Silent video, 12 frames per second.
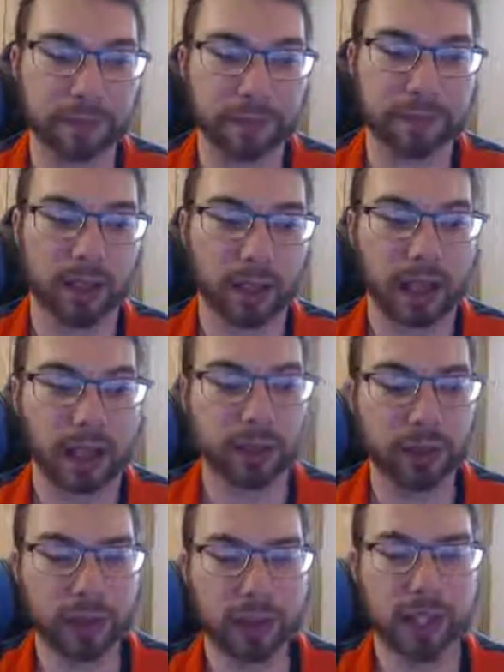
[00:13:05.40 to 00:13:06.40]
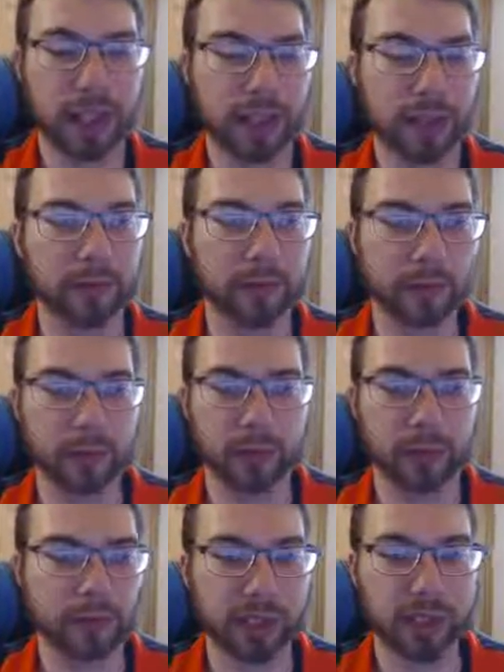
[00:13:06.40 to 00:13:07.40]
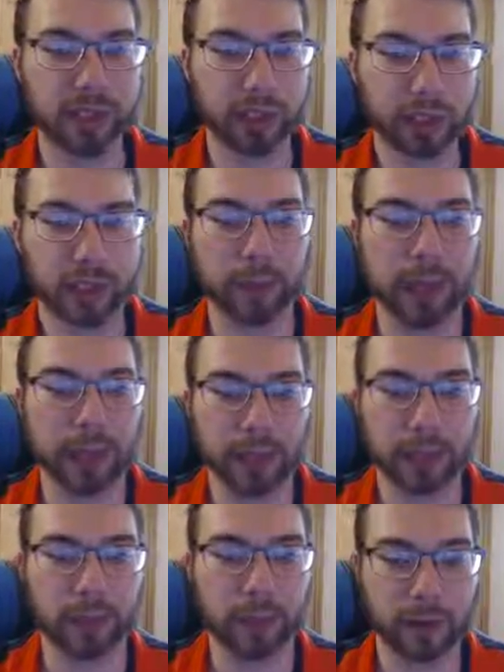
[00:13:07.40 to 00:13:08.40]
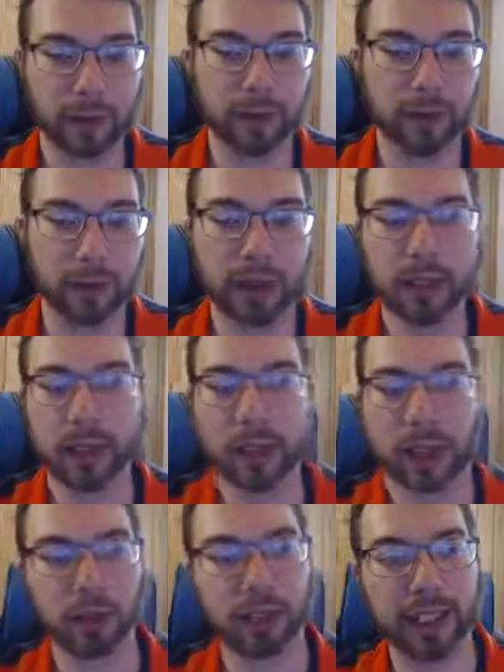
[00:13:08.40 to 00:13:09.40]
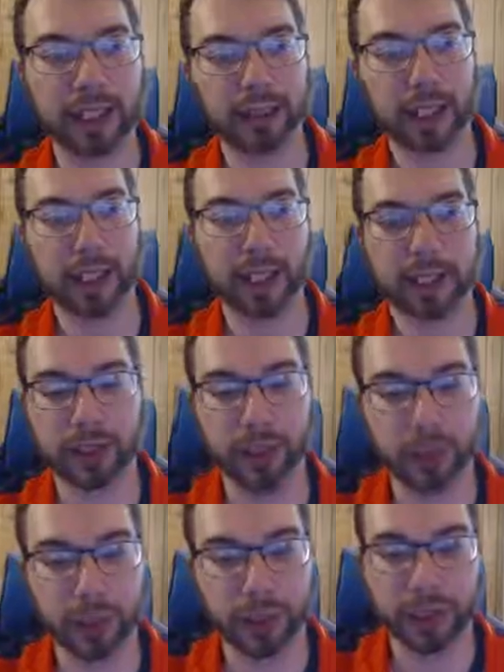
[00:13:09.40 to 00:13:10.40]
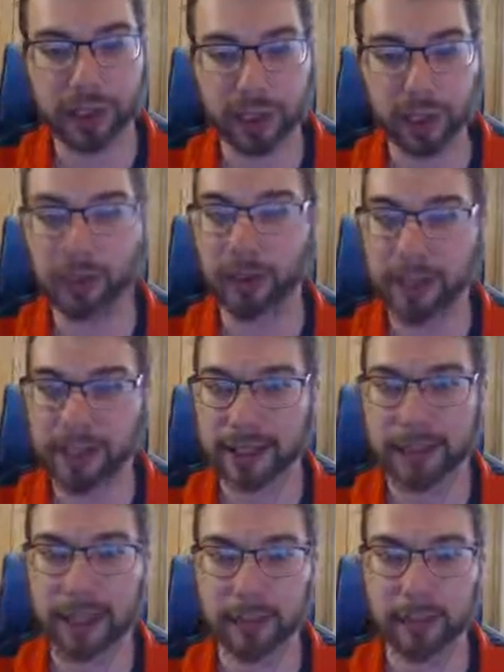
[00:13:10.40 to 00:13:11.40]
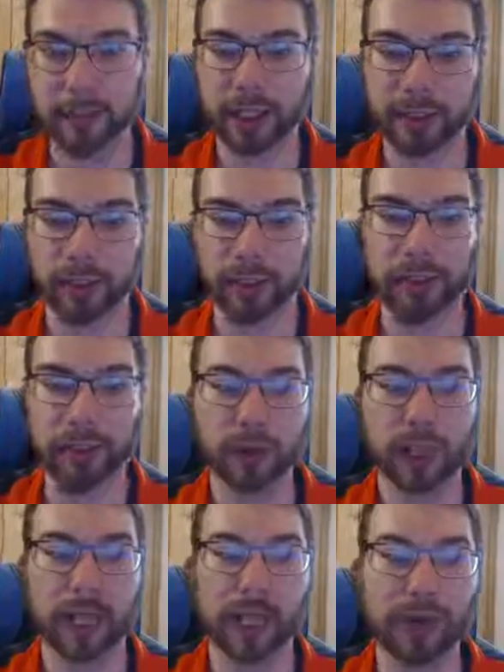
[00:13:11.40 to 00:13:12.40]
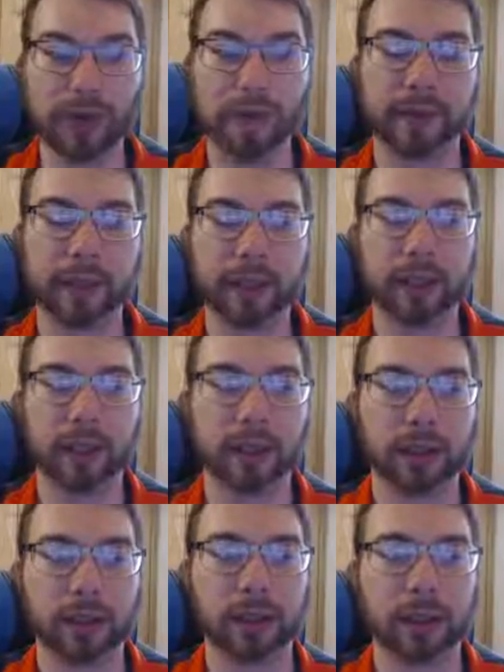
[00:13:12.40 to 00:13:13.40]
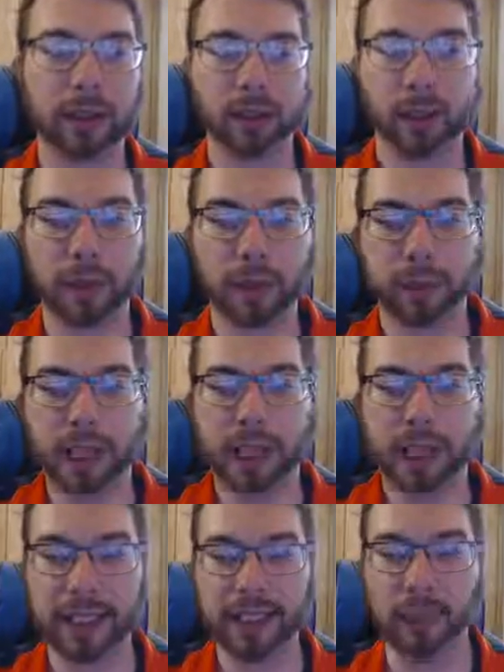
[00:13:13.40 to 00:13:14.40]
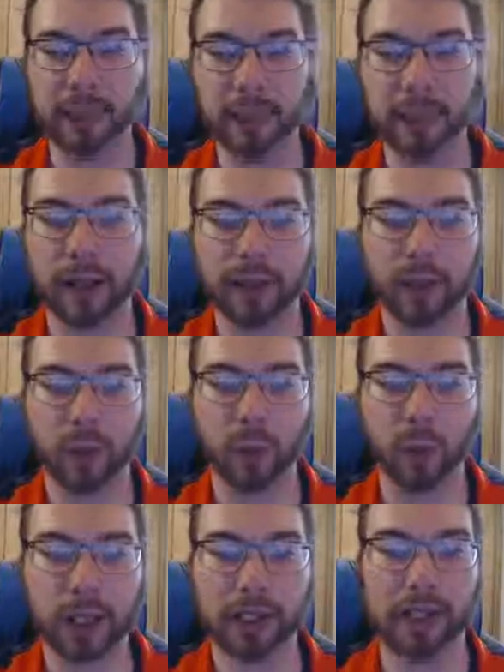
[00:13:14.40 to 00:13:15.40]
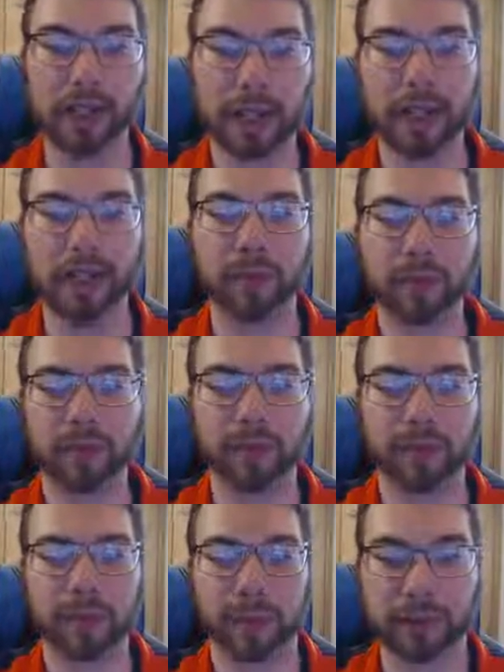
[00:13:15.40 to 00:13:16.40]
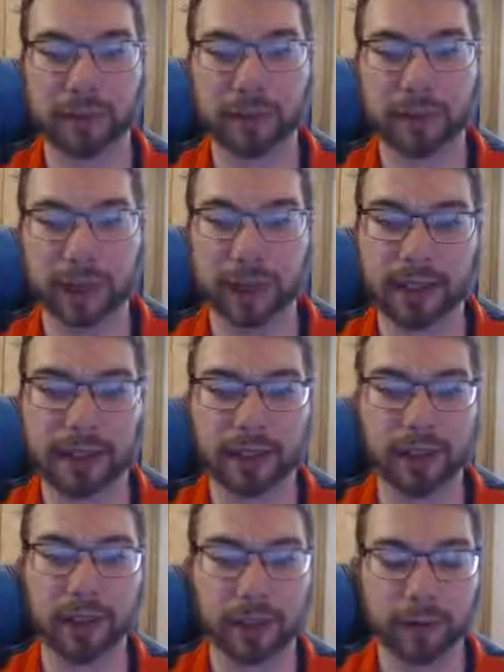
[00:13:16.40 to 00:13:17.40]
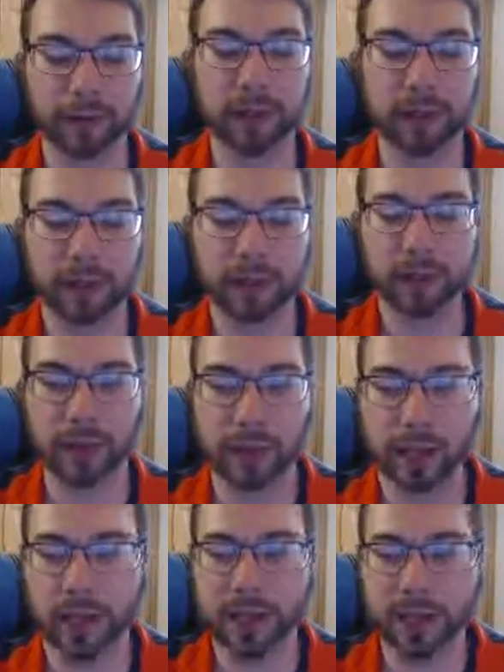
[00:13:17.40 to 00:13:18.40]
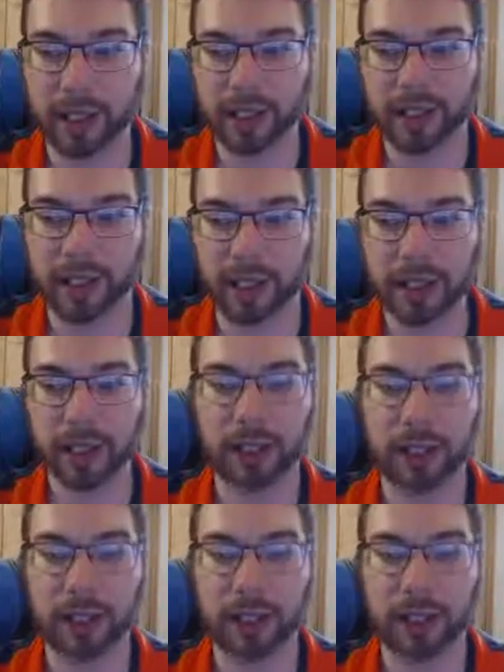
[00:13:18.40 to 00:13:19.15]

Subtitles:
Allows you to kind of just swing back in your favor. I don't think Drowning is super necessary for this deck because you do have... There are some plays where you often want to have monsters on your field and stuff on your field, so it's not as necessary.